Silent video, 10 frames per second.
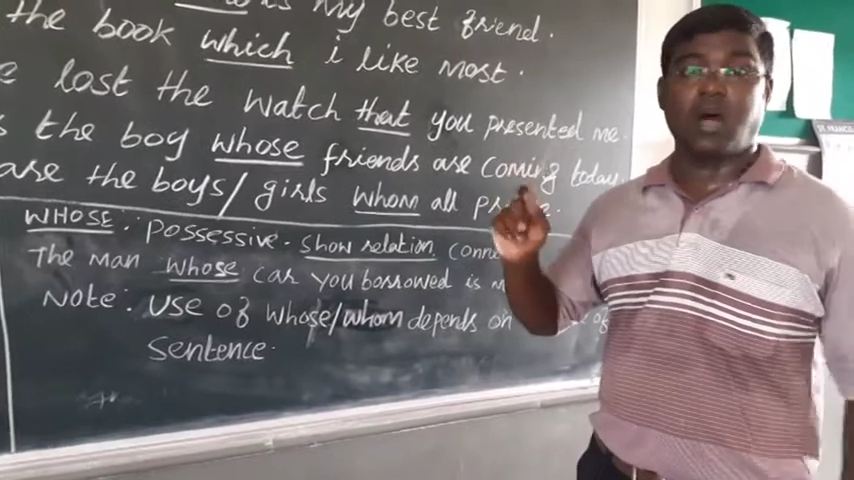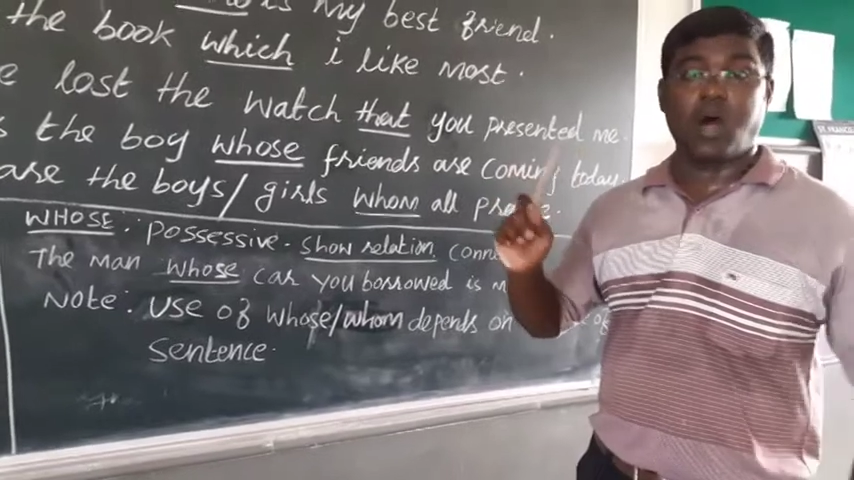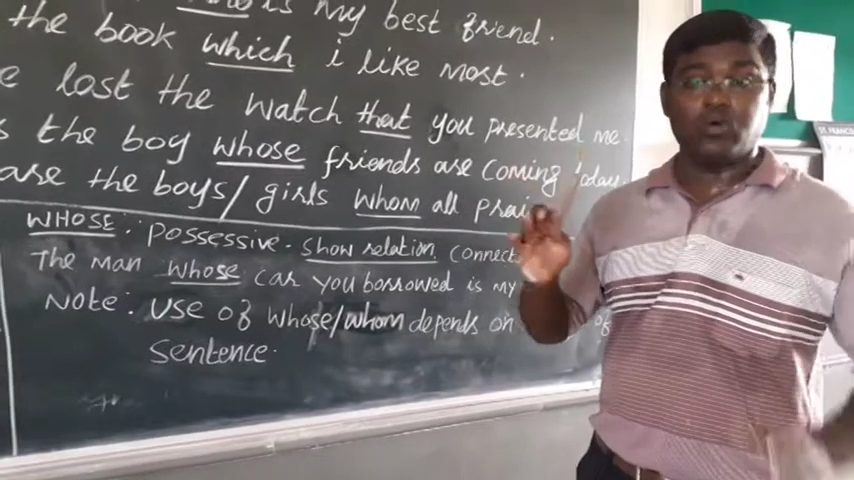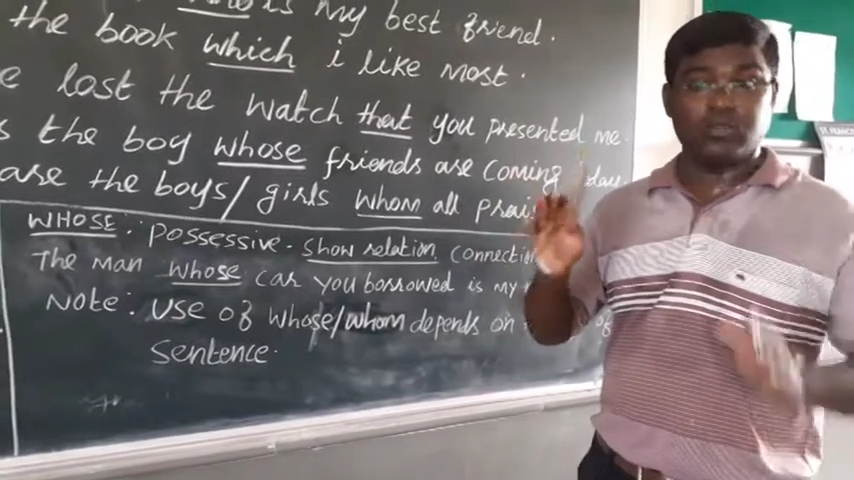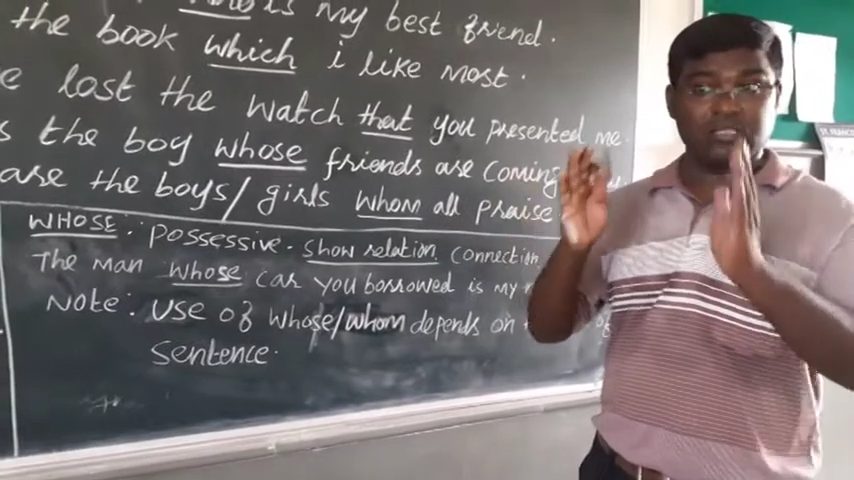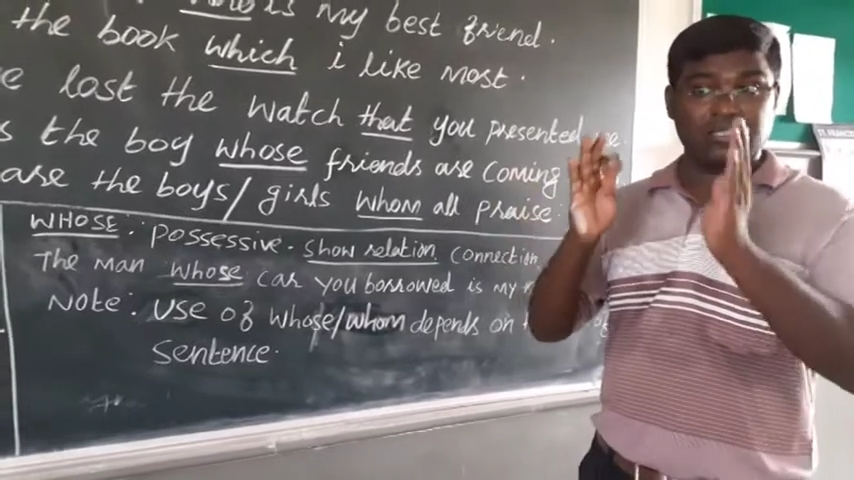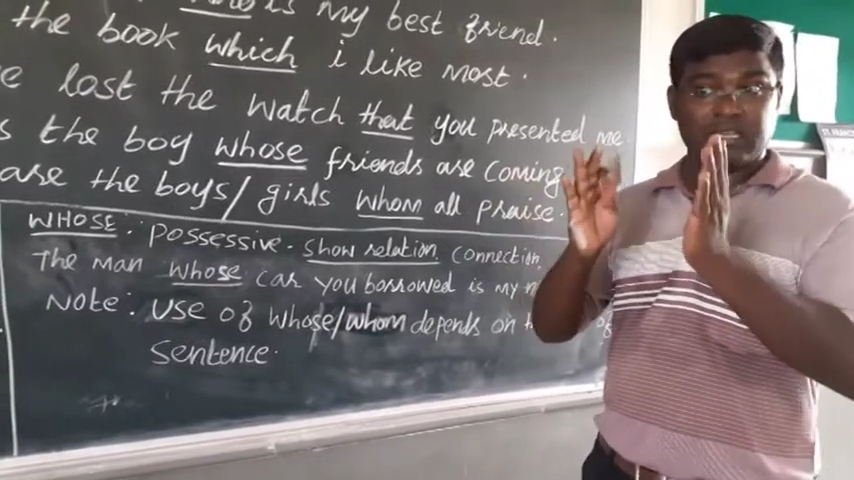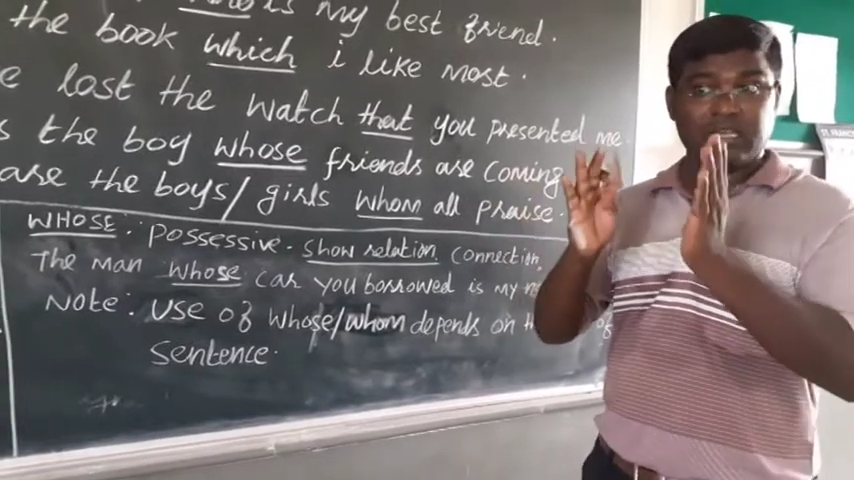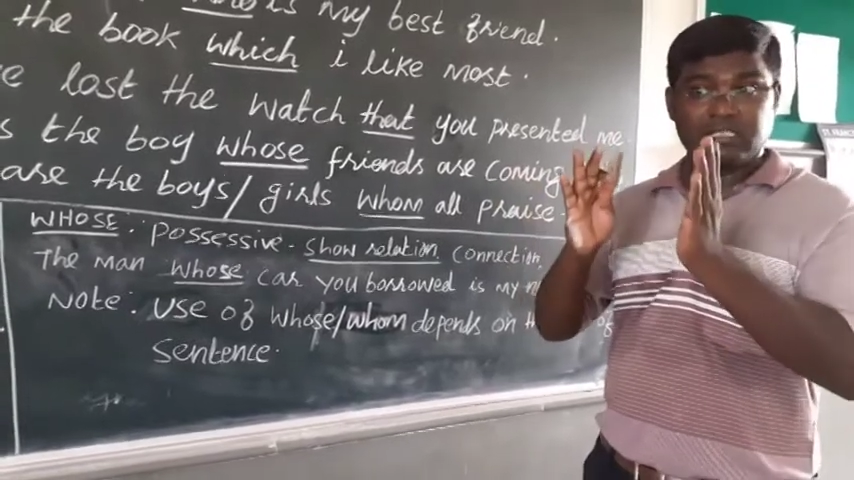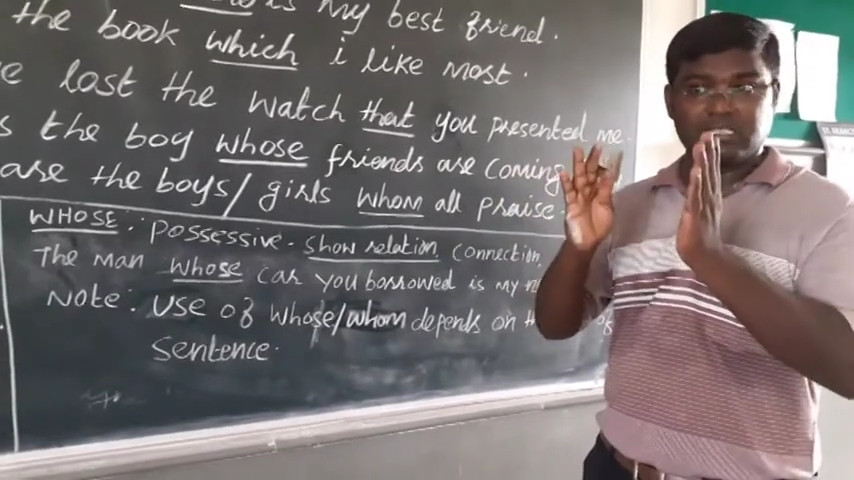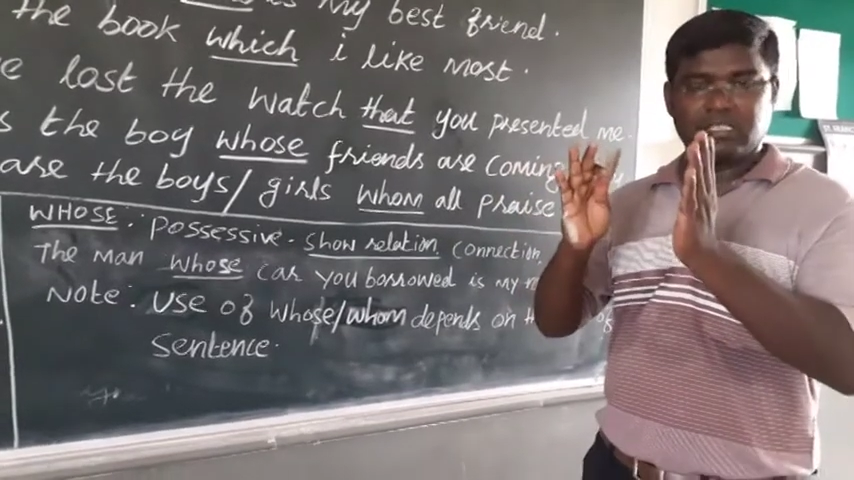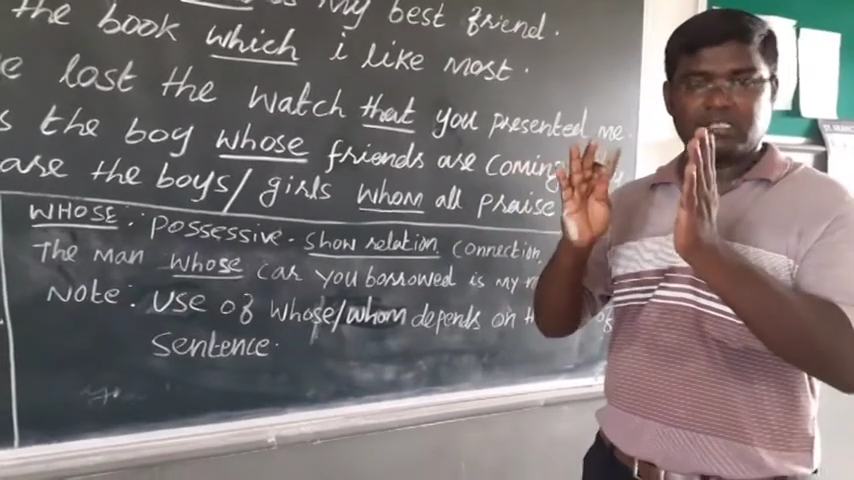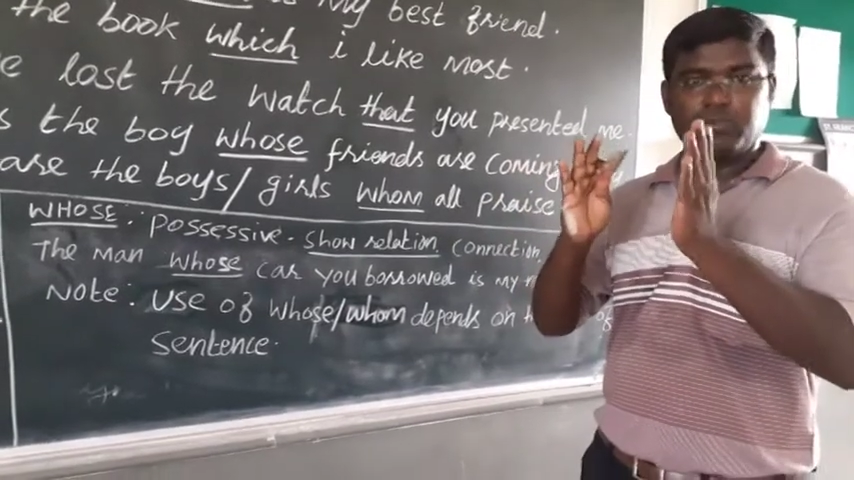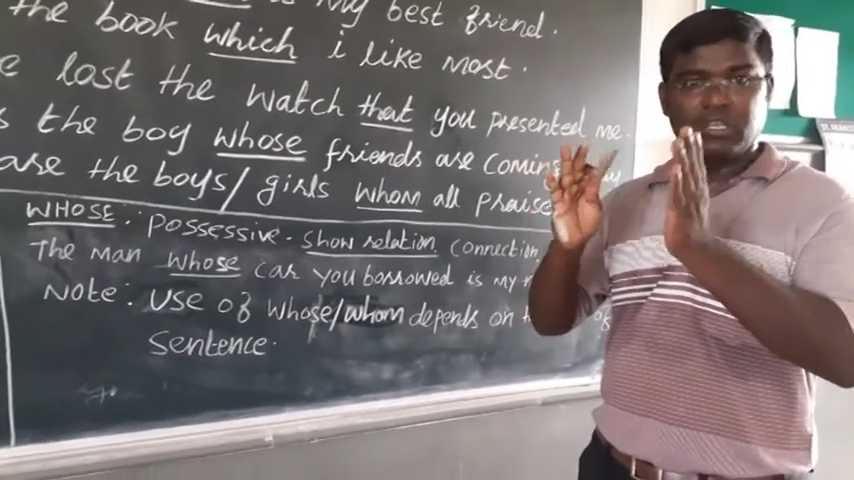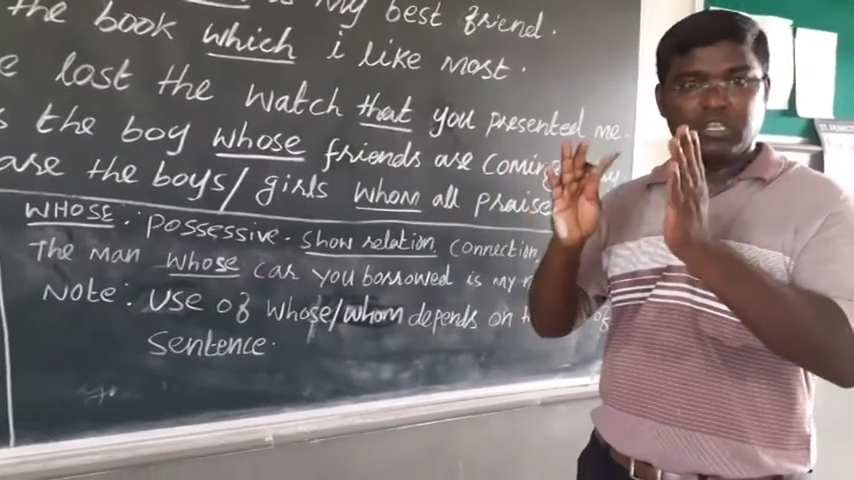how the sentence
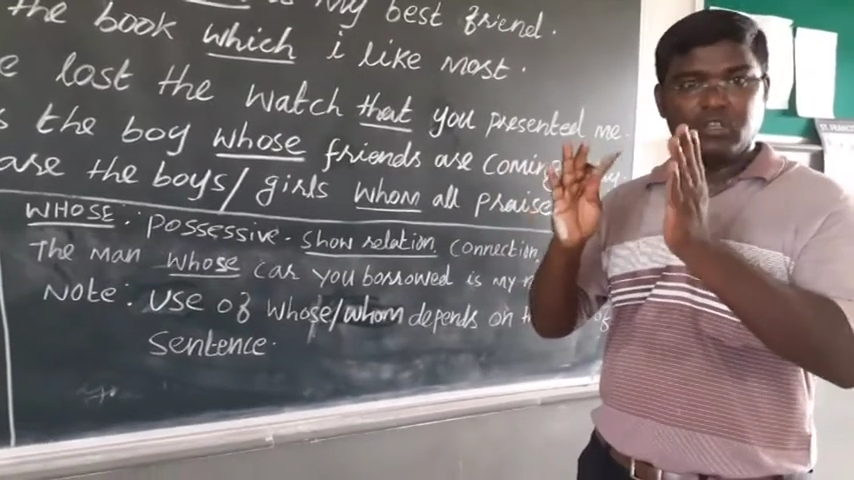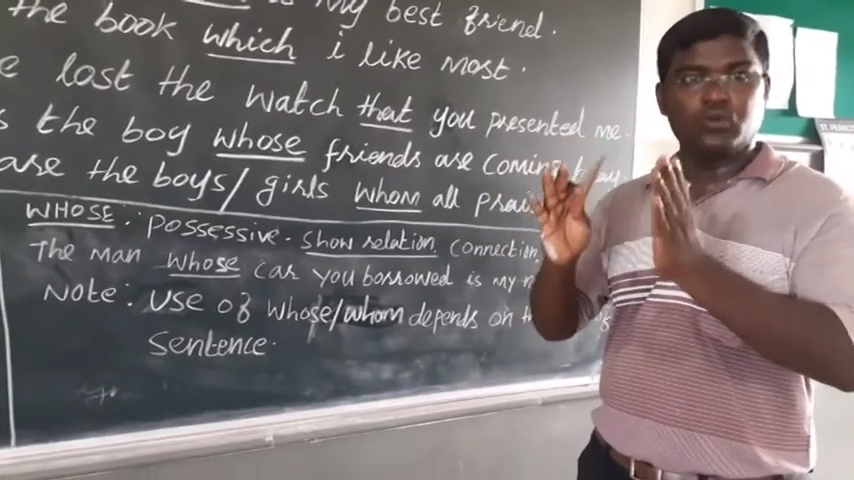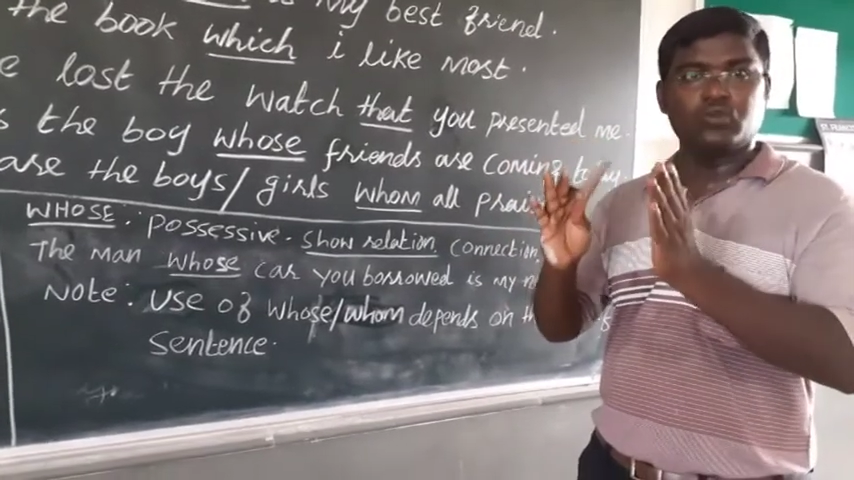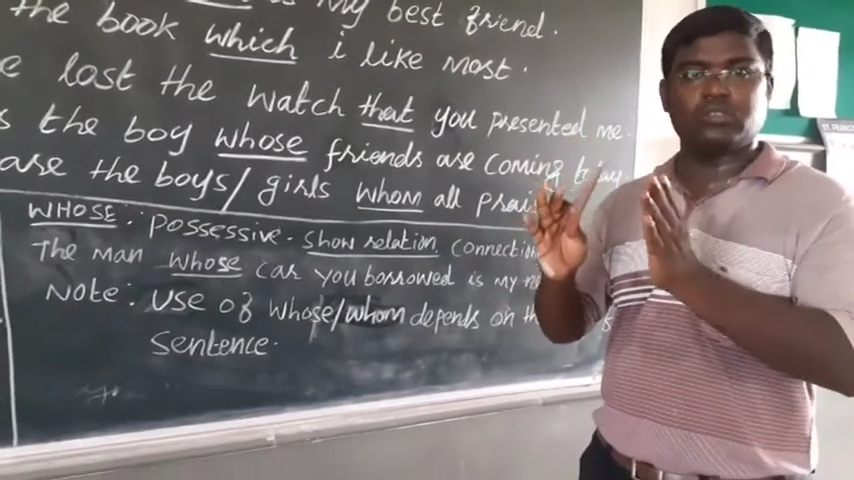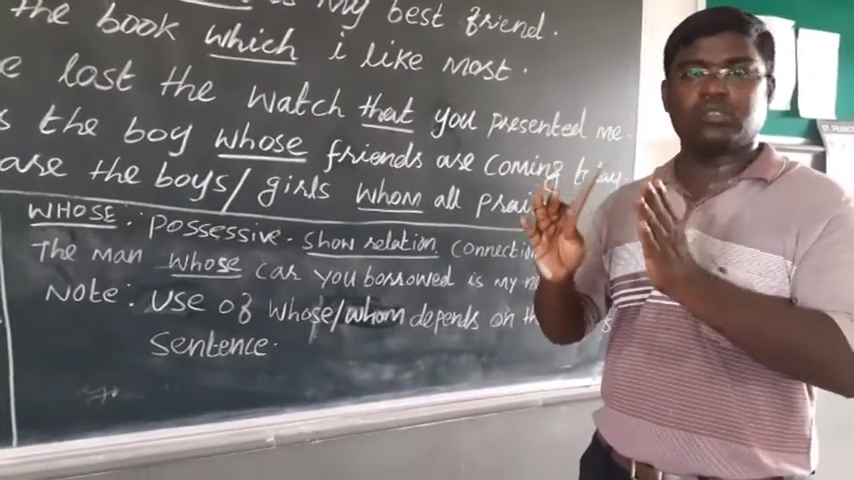is being used,